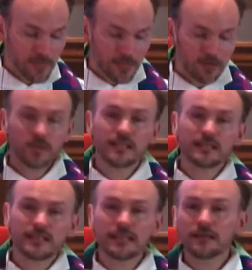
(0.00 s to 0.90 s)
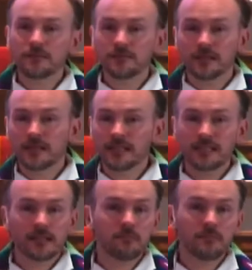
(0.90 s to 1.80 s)
We live
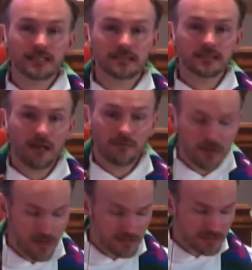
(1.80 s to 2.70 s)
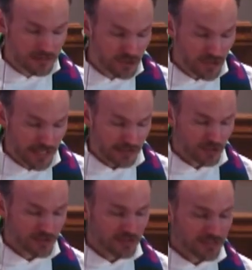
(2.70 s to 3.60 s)
in the midst of constant
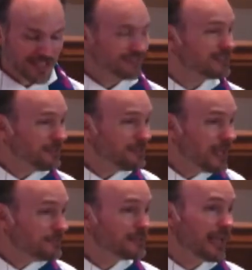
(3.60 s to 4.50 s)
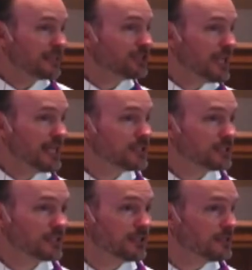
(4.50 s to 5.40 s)
change. And sometimes that
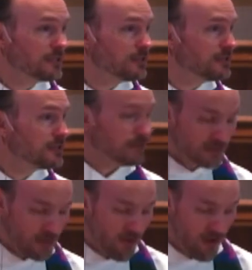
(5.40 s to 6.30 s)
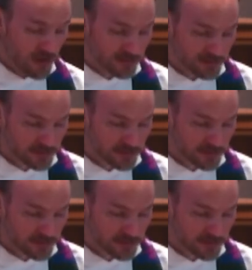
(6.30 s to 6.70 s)
change is just loss.